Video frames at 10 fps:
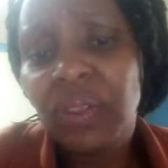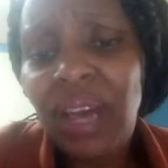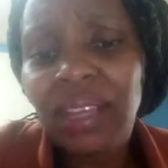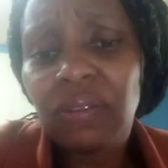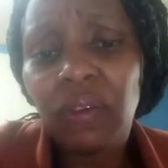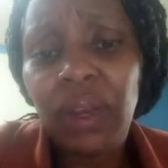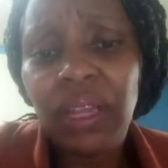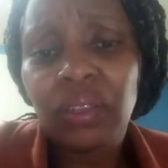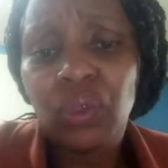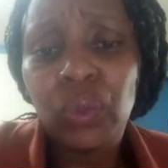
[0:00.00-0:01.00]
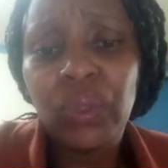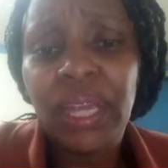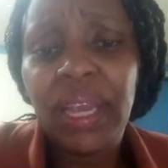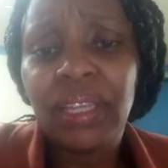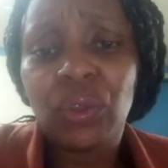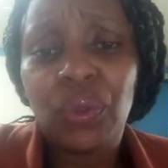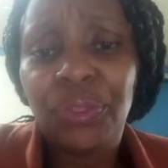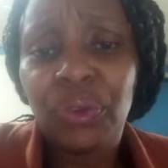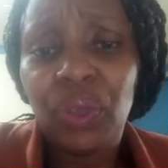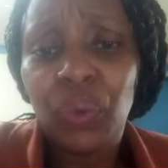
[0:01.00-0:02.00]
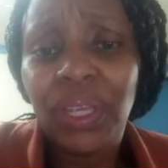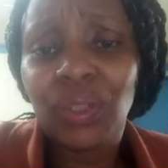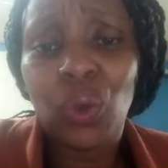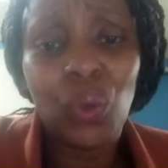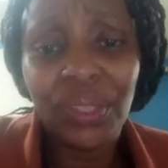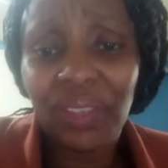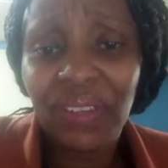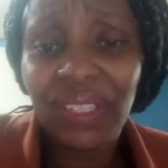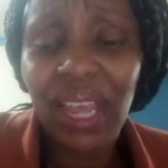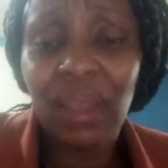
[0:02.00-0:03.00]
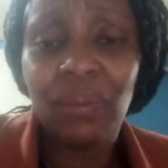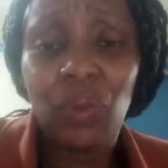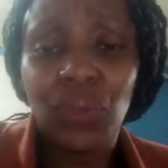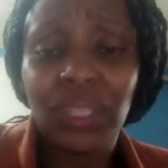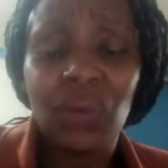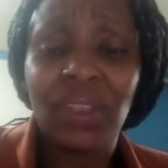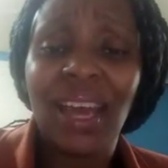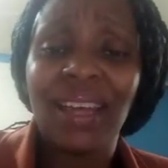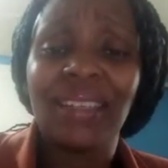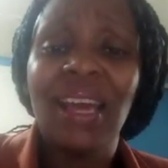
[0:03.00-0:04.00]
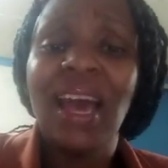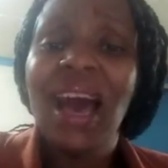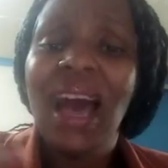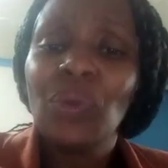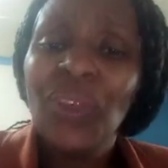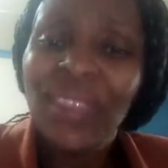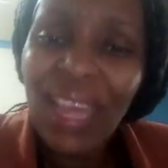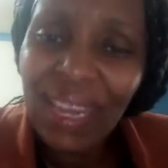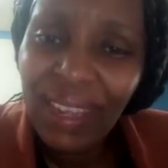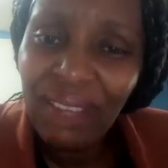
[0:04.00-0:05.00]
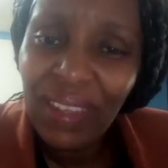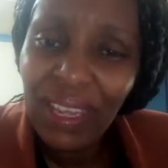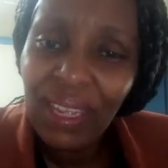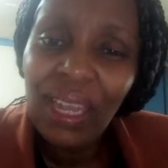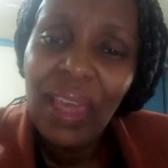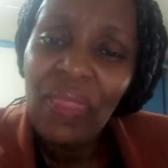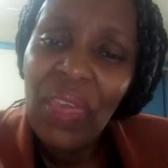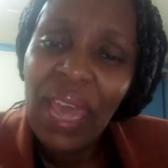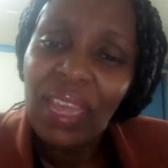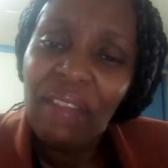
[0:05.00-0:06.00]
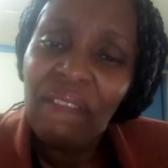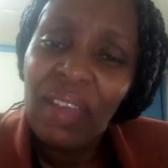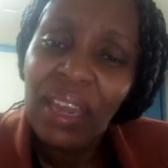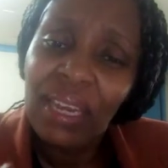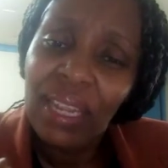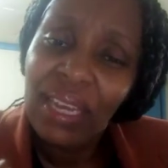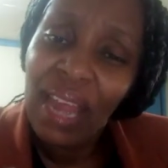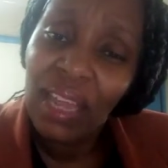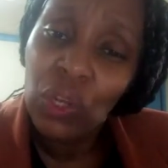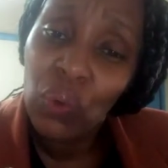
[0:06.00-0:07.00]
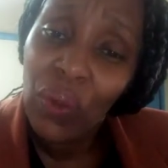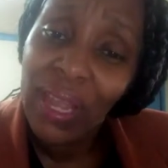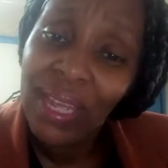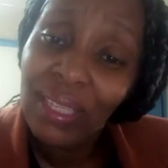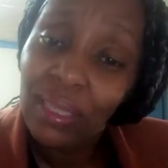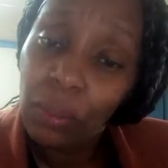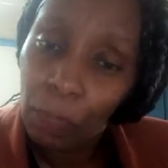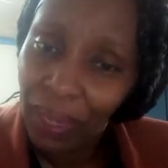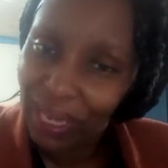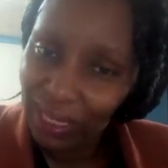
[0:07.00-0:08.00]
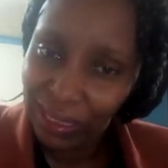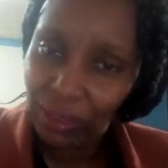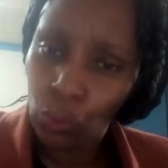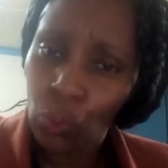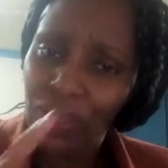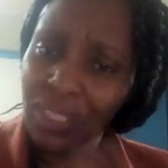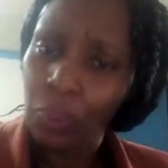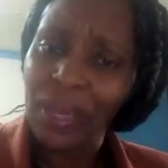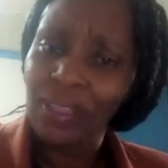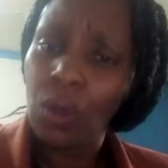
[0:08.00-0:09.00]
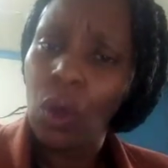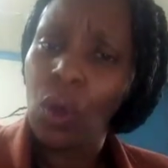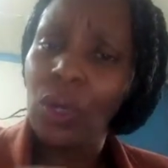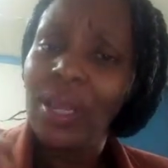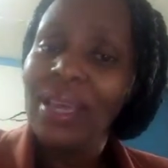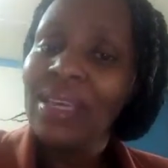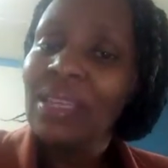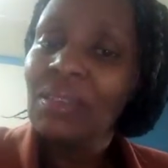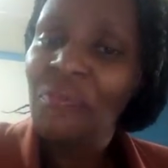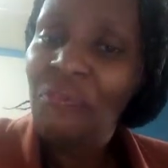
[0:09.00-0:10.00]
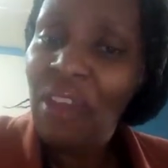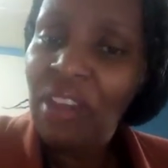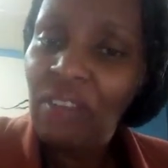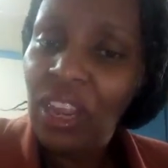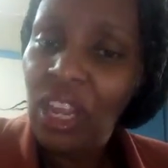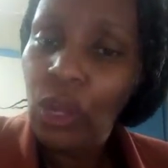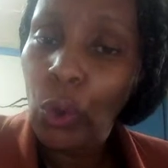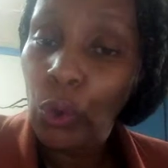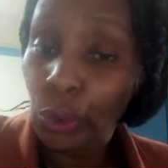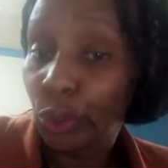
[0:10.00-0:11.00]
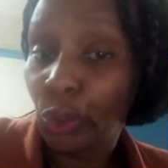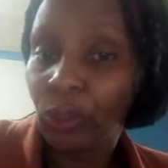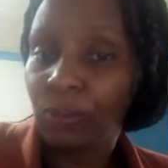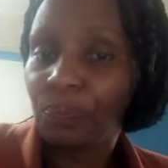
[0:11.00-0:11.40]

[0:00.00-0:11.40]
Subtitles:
us for like 2 days or 3 weeks or whatever time they will stay with us, and when they are leaving, they're given inaccurate bills. So this person is very crucial.